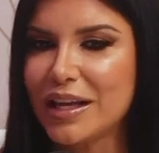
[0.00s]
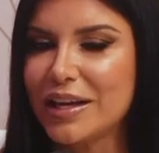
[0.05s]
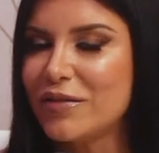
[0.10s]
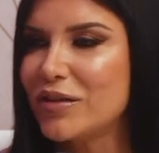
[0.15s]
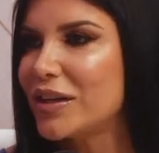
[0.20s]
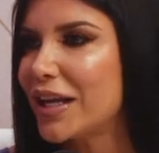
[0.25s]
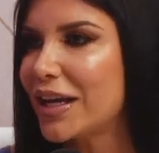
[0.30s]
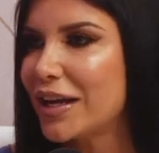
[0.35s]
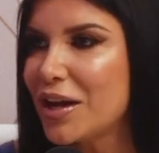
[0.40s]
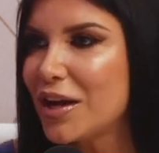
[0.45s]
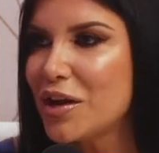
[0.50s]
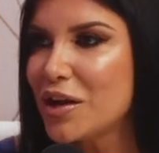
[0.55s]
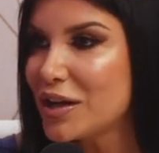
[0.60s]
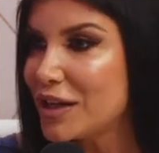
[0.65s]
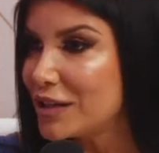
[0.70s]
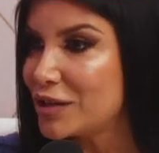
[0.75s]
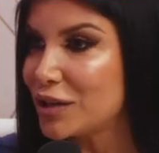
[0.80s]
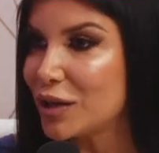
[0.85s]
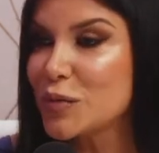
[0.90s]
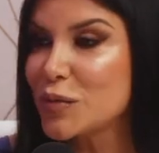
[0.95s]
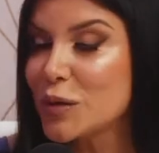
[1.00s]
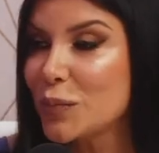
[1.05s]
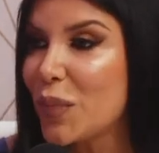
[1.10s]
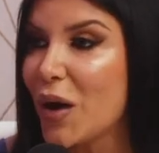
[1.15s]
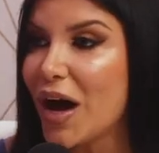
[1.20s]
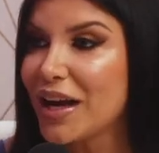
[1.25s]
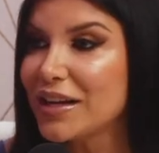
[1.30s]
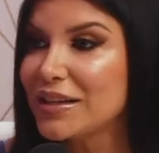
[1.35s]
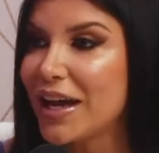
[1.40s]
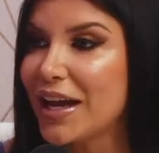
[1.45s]
Even like in terms of
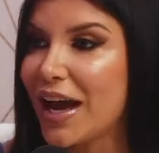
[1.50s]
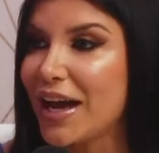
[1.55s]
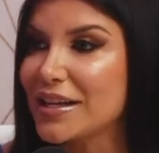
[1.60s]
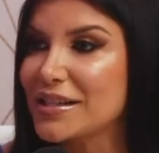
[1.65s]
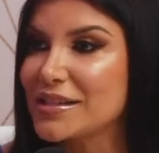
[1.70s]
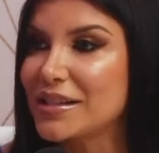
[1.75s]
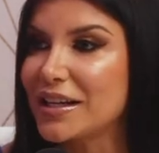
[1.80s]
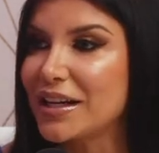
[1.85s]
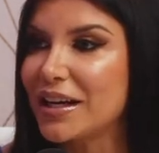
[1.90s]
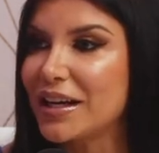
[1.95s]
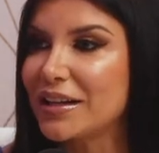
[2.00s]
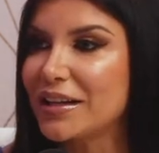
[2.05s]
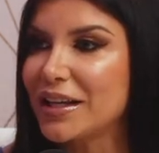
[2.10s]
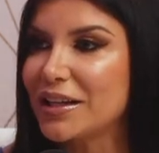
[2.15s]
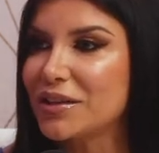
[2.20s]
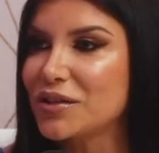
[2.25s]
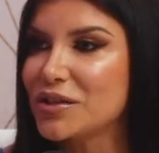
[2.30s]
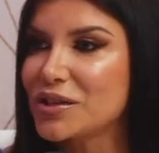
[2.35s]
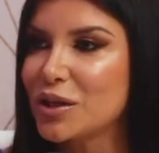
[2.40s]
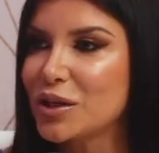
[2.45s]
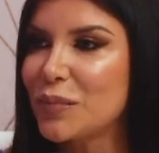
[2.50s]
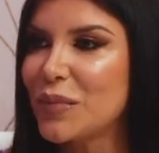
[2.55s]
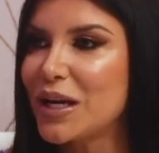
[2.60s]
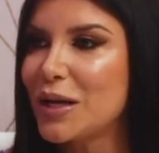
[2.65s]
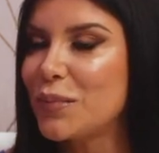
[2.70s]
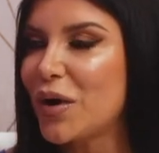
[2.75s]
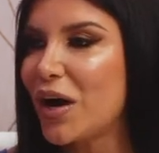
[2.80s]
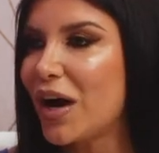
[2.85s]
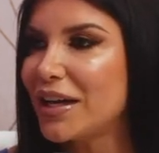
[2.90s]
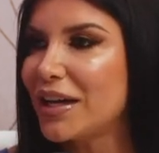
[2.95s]
podcasting, like there's so many
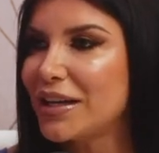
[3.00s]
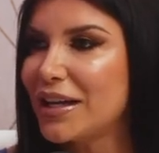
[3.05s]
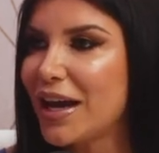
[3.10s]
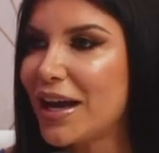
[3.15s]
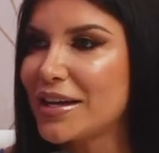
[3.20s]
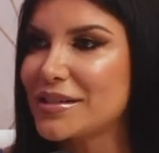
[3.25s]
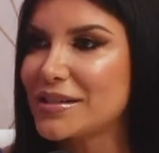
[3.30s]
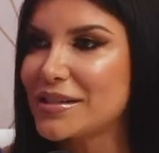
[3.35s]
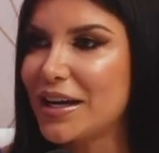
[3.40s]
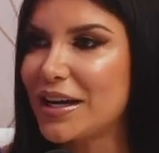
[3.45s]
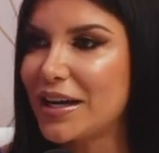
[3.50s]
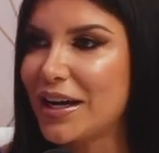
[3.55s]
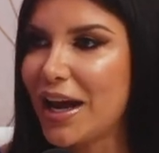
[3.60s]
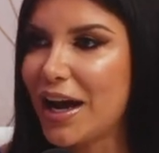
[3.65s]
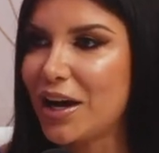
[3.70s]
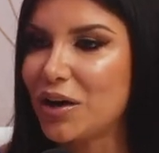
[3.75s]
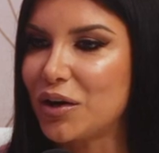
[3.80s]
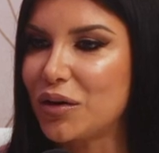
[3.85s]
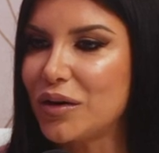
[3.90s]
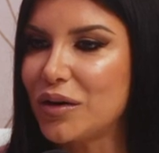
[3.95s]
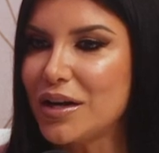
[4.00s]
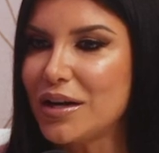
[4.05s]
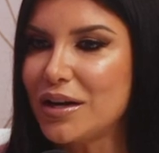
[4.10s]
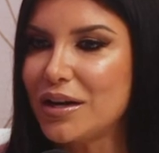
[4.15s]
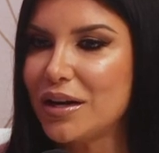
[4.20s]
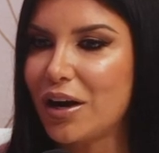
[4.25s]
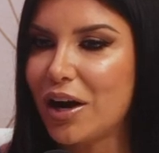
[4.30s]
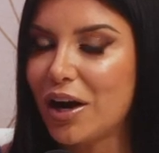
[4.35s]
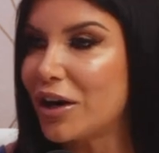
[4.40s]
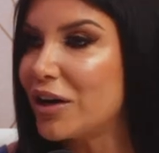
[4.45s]
podcasts that now
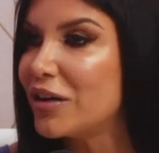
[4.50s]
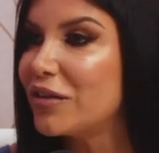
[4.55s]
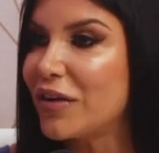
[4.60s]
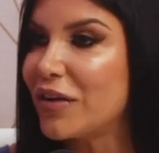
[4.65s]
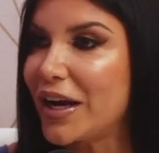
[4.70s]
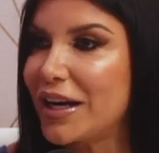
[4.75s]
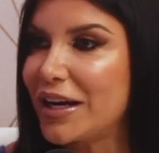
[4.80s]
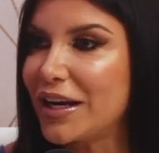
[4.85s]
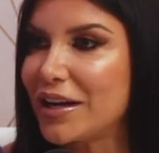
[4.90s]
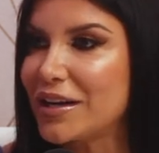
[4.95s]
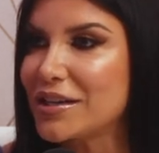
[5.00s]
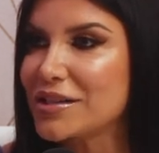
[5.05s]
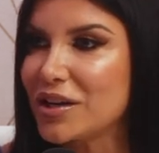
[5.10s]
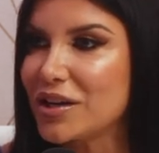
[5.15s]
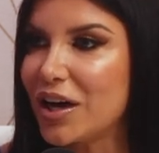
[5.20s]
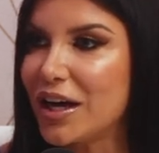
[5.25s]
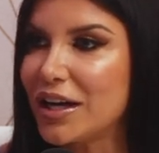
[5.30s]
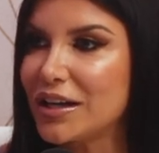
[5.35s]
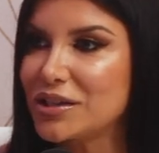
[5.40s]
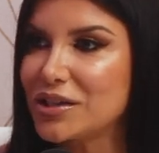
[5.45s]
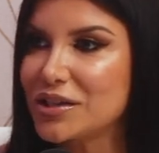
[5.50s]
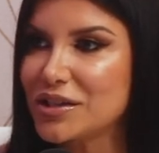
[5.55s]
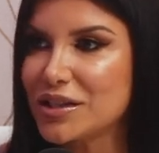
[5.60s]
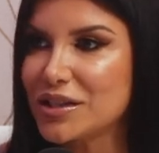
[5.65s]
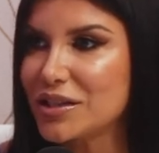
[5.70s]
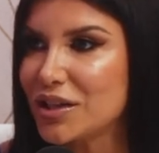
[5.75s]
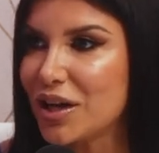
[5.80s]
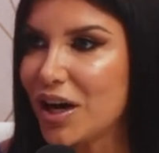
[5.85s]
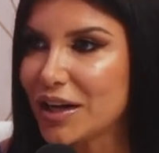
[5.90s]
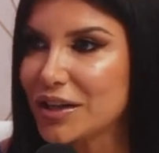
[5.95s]
are inviting us on just
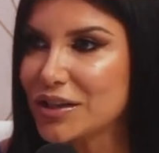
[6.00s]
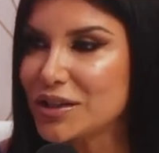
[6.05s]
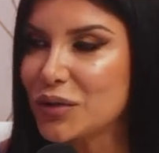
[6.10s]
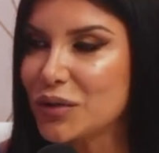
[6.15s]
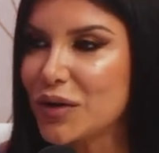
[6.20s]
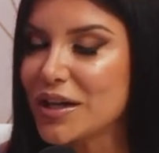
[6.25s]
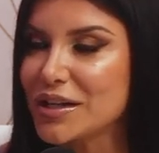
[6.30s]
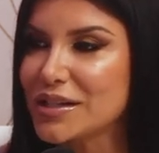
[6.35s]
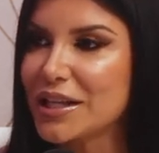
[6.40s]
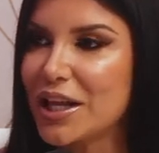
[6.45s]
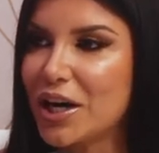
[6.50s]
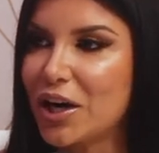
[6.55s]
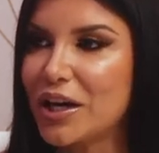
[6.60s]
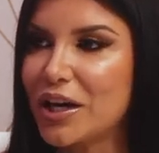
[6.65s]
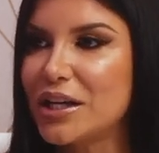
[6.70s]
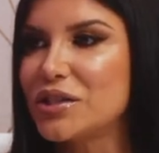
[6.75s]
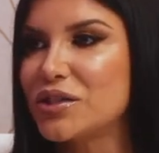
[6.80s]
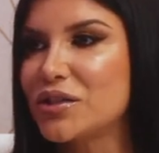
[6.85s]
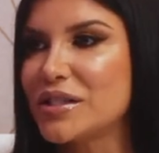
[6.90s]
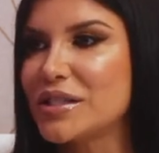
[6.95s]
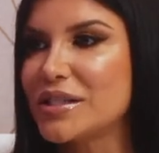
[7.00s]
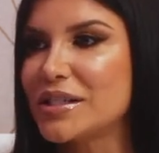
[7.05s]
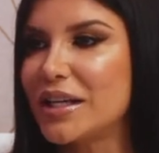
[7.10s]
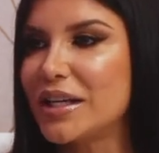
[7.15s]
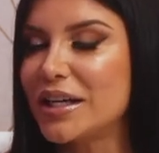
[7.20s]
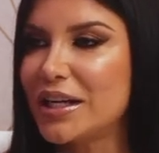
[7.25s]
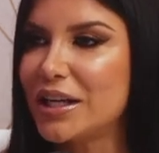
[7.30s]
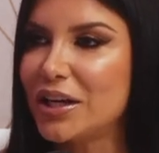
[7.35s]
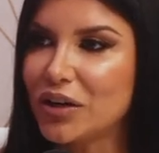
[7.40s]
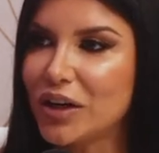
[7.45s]
to talk to us and that are interested
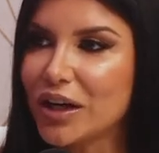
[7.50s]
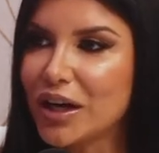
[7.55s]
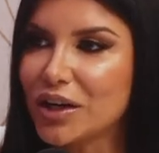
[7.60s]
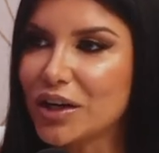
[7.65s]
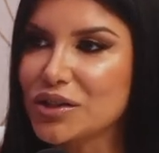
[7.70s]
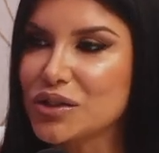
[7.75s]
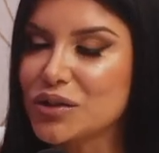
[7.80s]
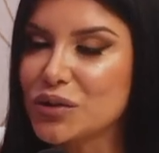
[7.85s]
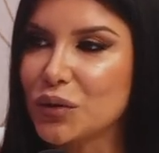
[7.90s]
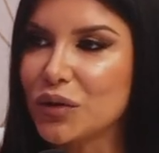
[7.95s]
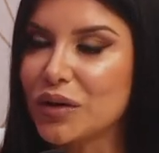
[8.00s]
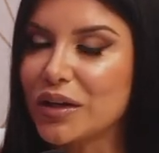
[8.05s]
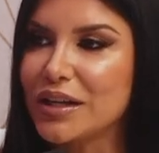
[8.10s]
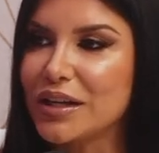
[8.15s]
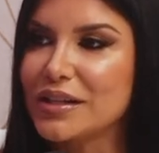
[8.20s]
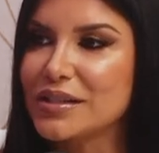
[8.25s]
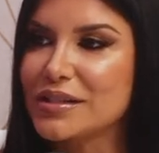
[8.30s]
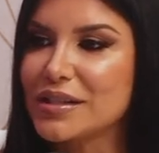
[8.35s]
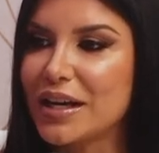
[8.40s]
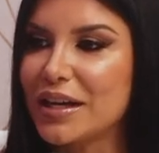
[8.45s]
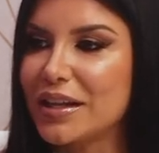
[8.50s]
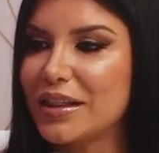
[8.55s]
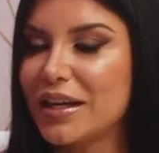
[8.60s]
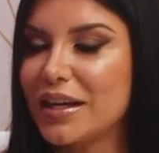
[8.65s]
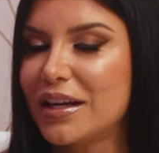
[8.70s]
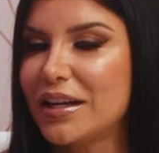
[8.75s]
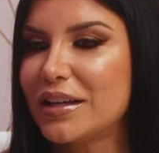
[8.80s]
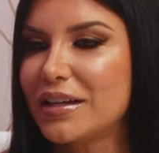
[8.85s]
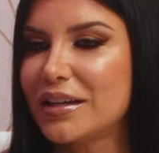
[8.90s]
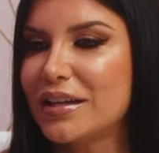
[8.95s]
in hearing our stories. I
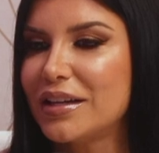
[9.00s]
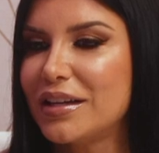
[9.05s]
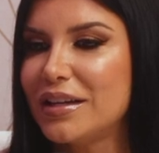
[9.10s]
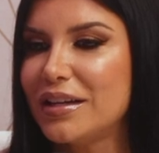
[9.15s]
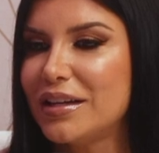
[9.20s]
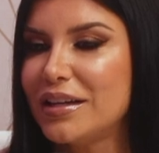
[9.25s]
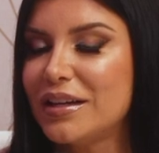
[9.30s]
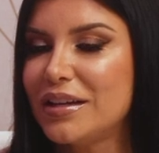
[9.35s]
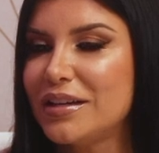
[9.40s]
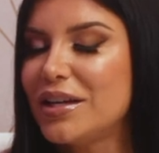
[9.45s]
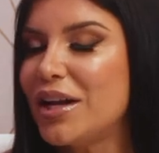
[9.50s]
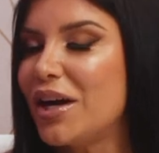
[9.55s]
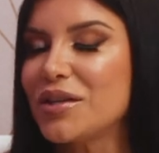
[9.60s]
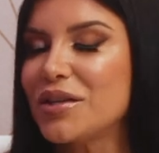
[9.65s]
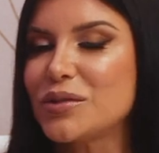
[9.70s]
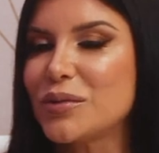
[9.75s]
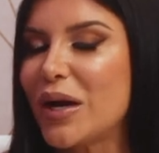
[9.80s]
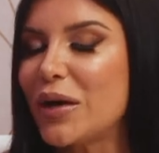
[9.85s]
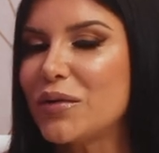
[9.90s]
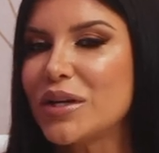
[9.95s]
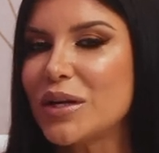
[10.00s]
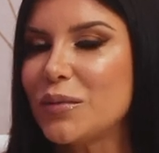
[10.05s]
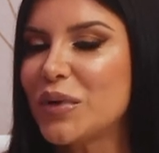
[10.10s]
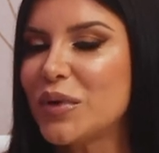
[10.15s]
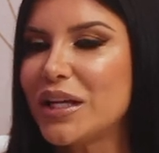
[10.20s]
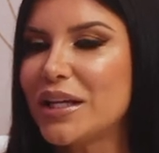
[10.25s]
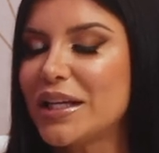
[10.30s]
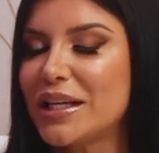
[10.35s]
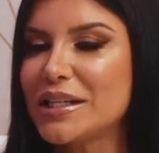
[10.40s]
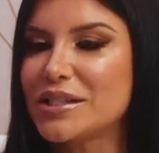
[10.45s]
think no, so I would
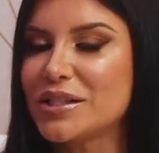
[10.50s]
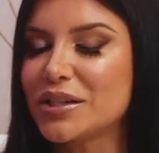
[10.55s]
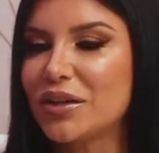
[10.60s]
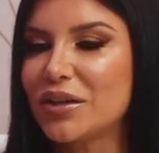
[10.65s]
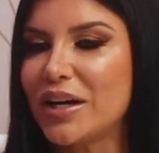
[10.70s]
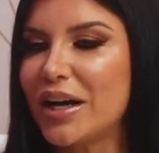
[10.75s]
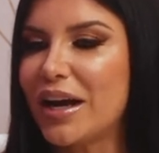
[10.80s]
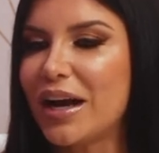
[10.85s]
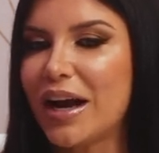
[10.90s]
completely disagree.